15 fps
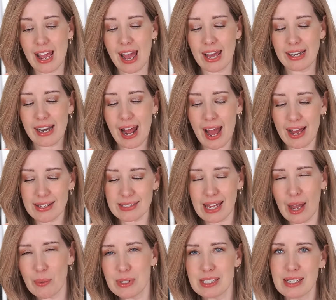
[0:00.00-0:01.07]
and it has,
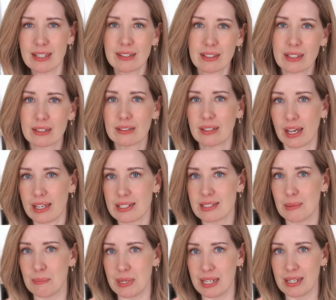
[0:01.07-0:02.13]
I would say, like a light
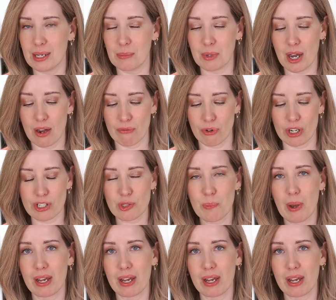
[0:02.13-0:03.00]
to medium coverage,